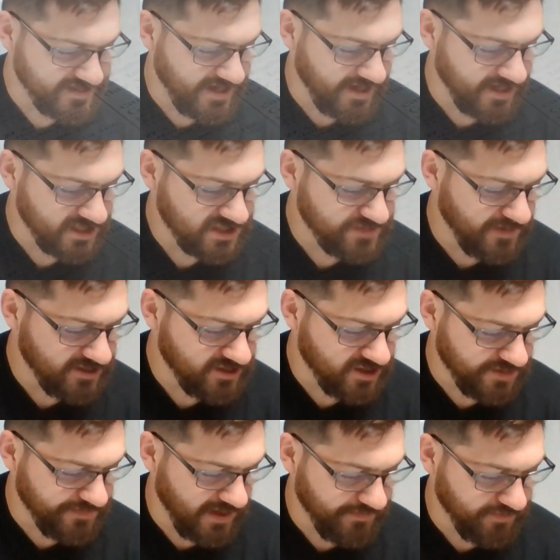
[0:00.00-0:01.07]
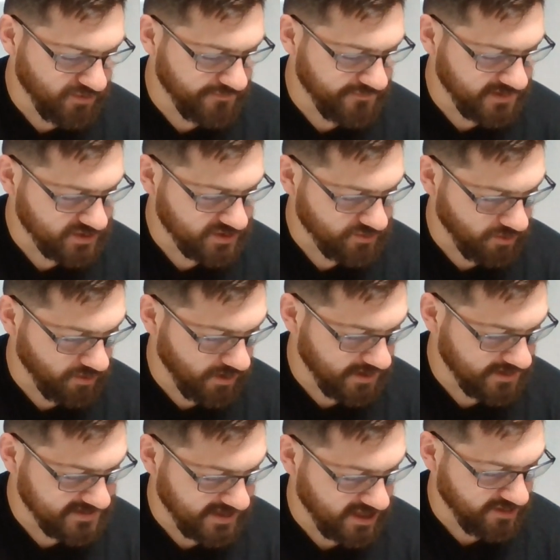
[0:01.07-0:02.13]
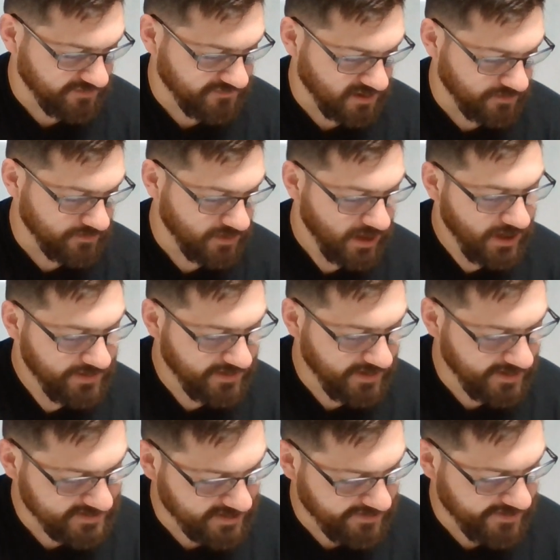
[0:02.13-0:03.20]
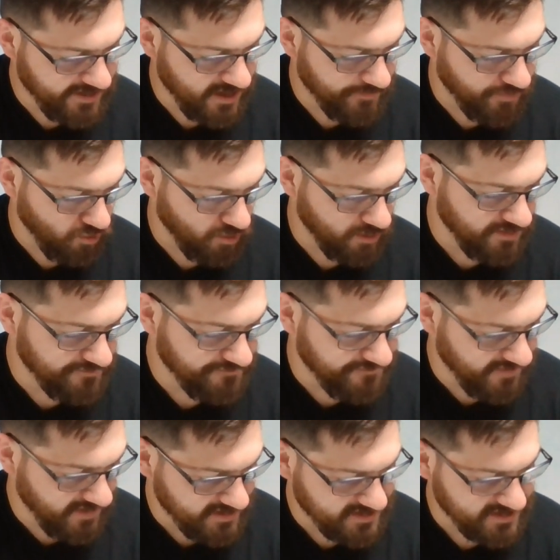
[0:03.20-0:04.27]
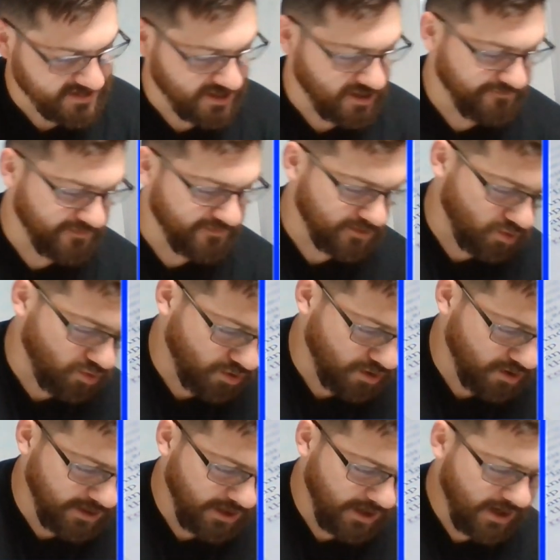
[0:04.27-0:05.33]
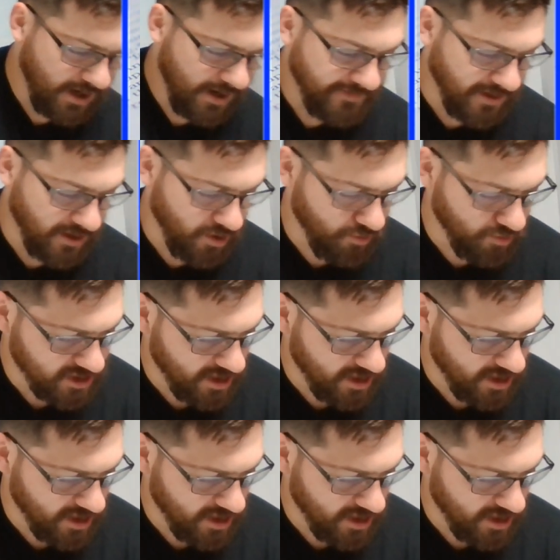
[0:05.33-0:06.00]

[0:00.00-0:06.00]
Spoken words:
saying, "Speak to the people of Israel, and to them, These are the appointed feasts of the Lord, that you